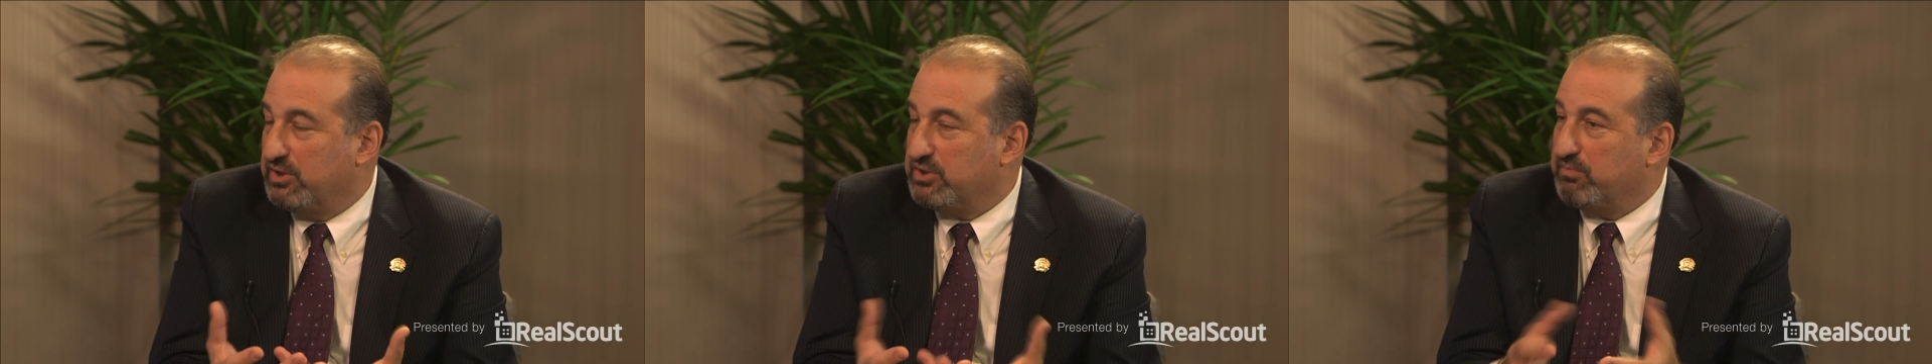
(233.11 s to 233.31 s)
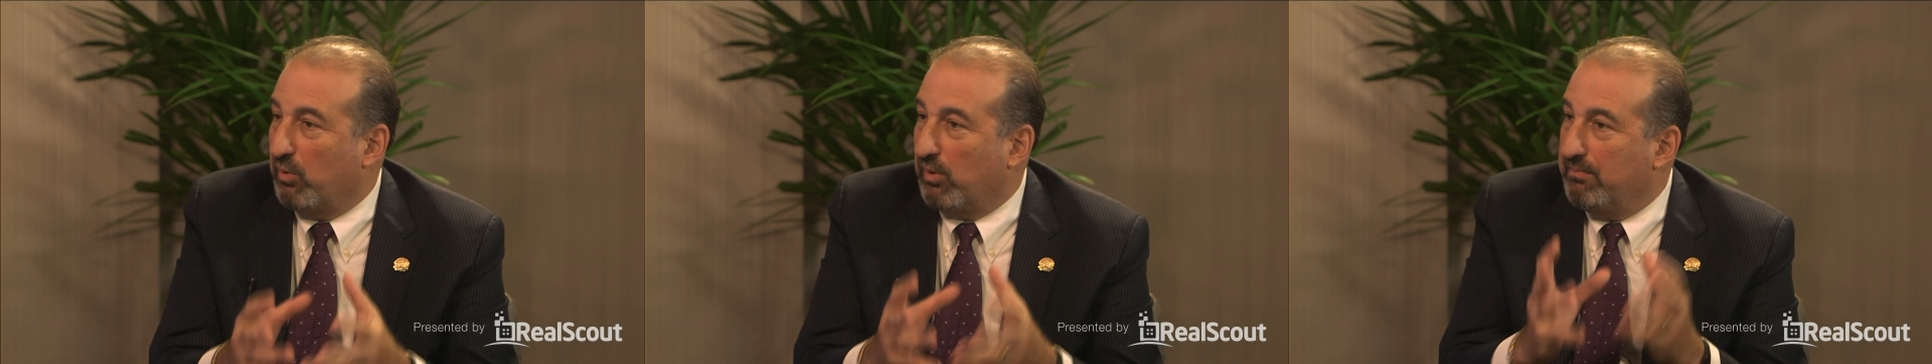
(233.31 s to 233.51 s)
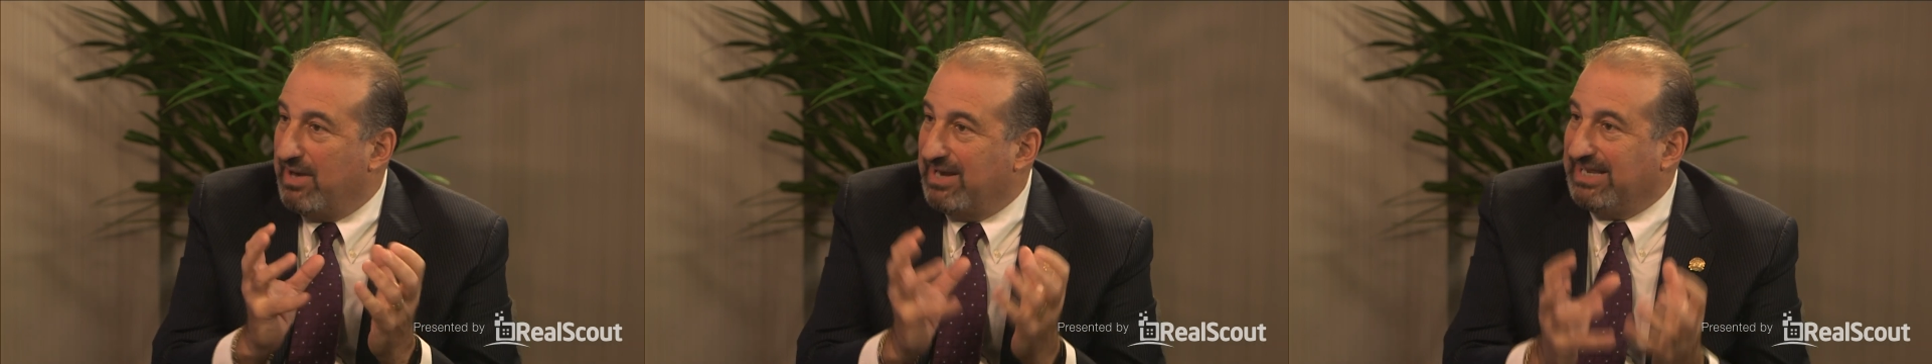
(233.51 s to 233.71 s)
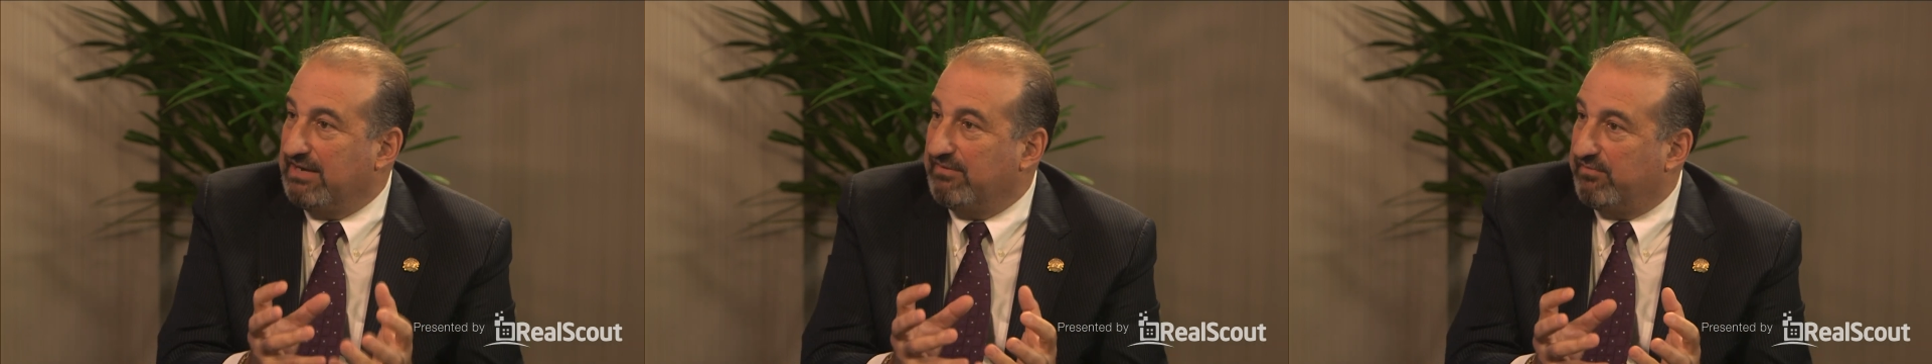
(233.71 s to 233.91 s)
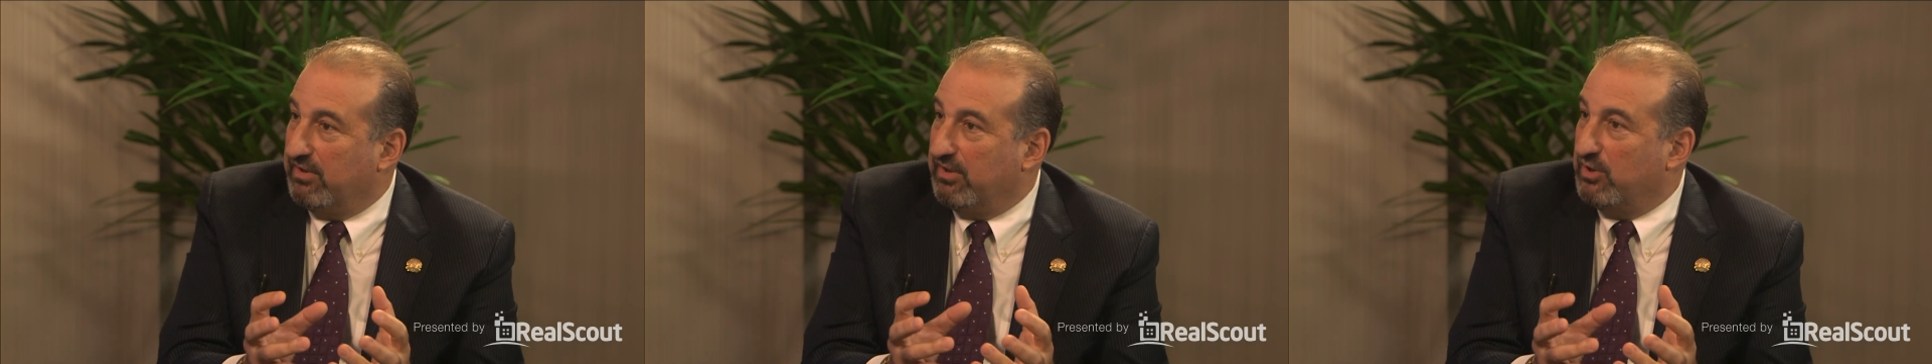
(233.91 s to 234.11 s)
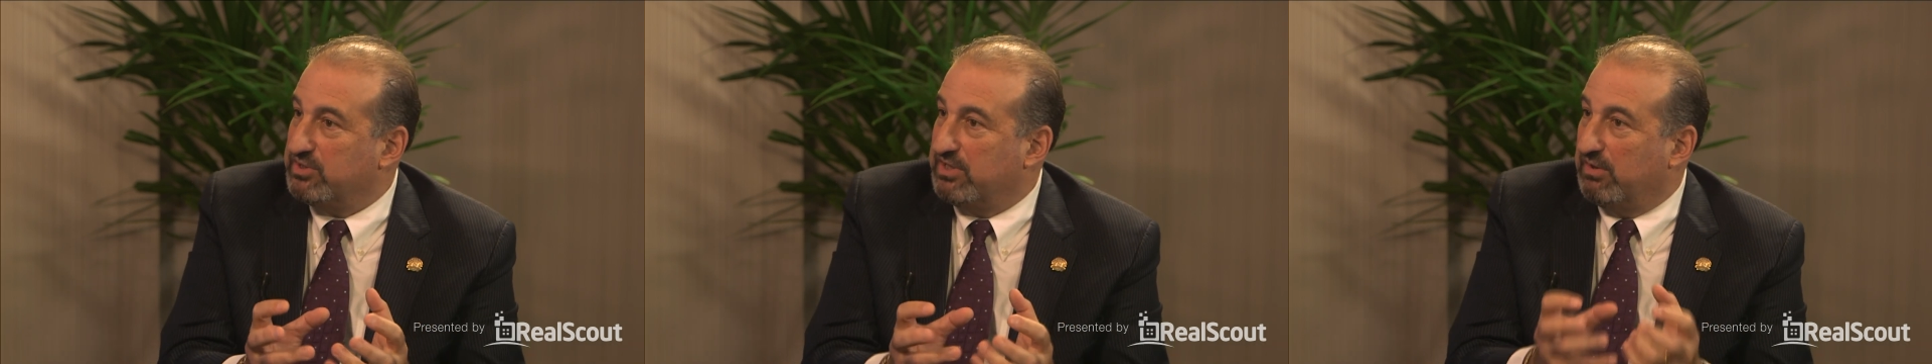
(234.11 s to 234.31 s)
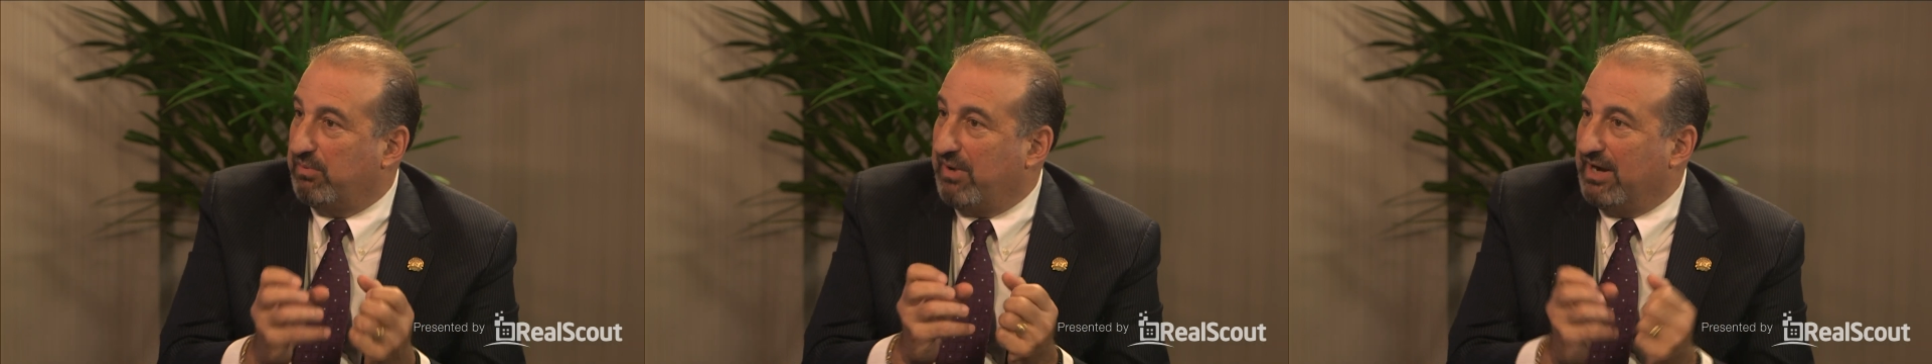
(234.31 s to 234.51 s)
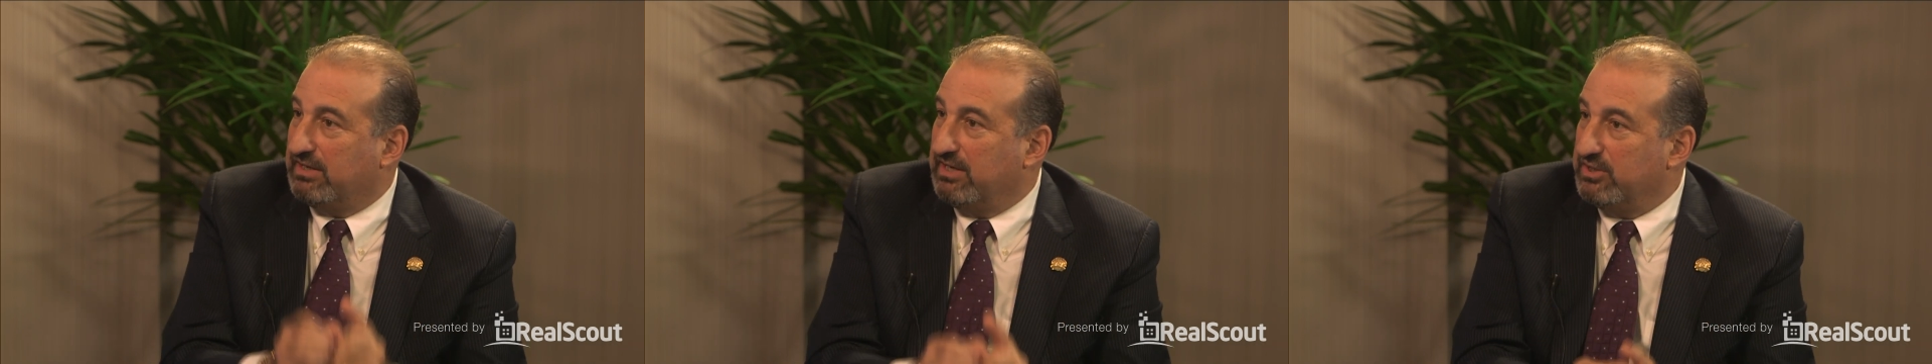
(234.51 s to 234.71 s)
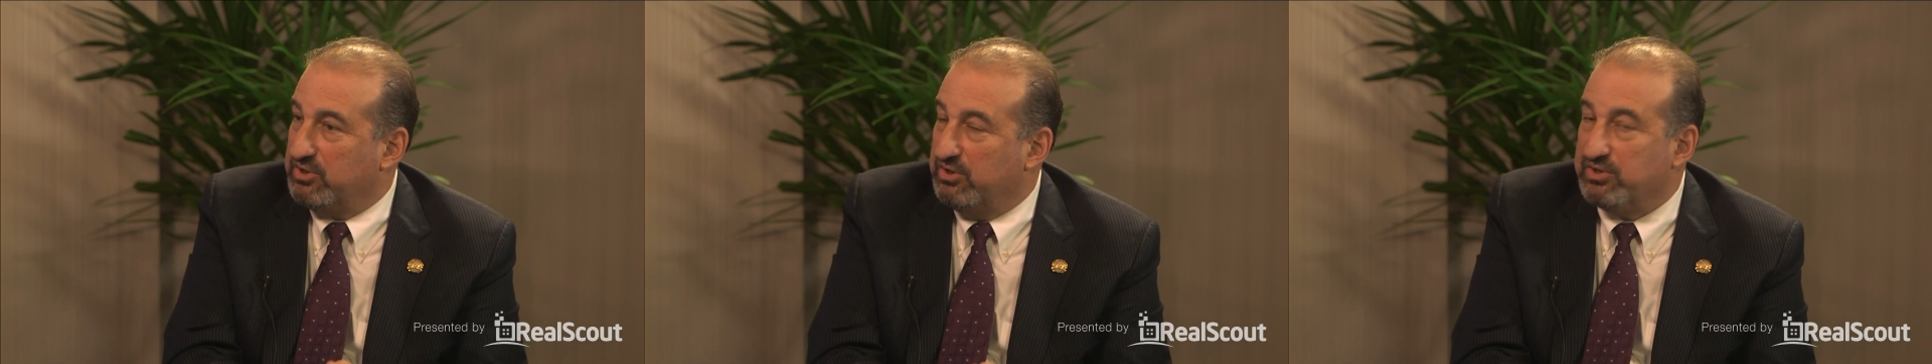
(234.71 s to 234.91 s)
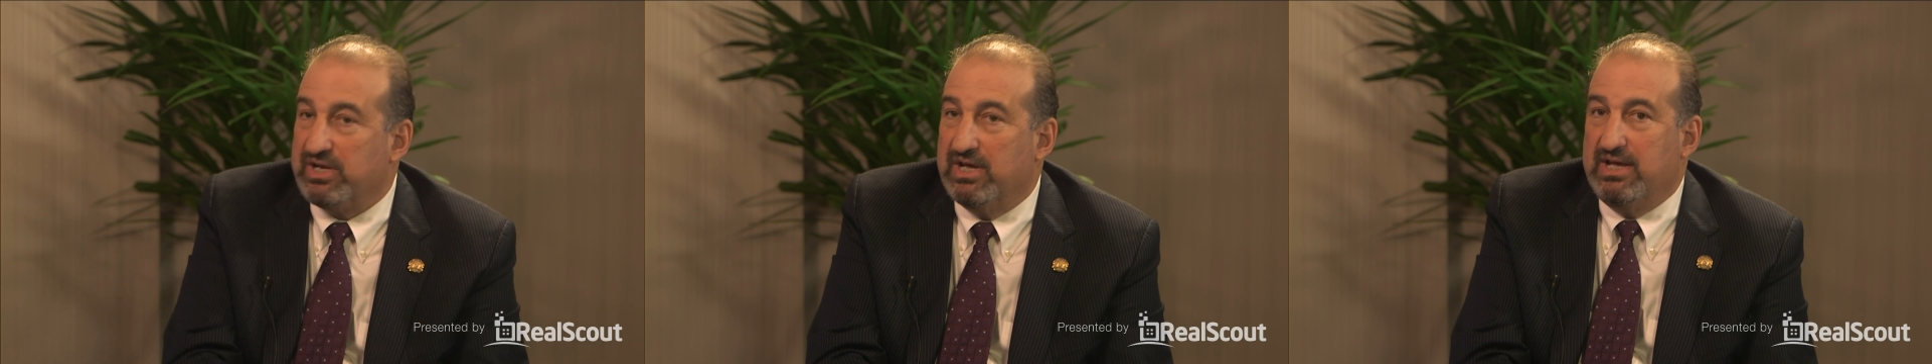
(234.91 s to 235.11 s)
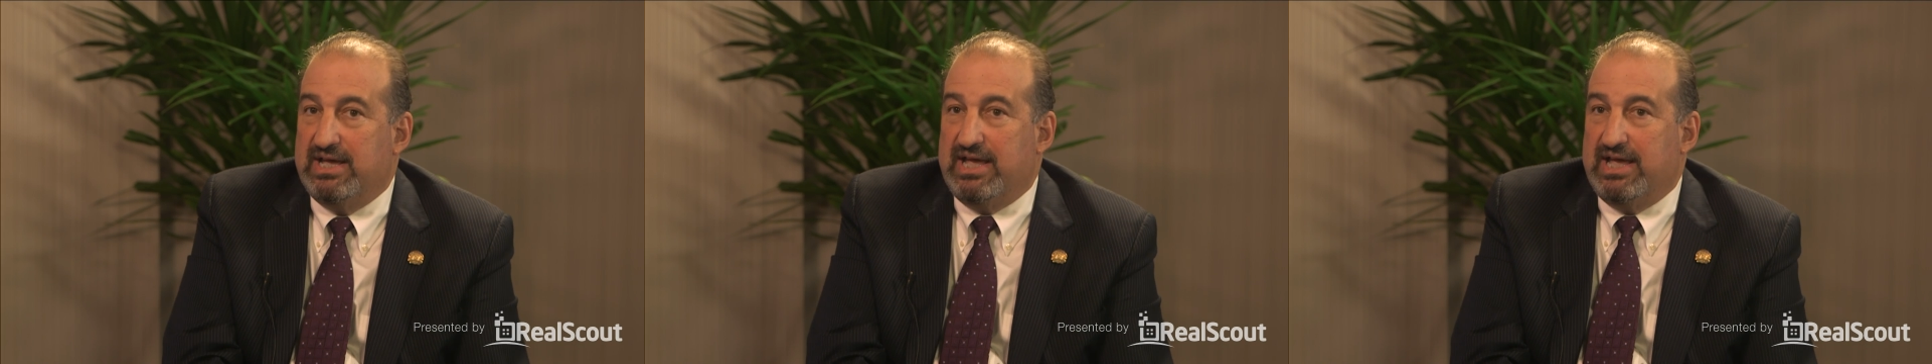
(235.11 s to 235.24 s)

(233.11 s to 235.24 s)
there's more money in it for those that are practitioners.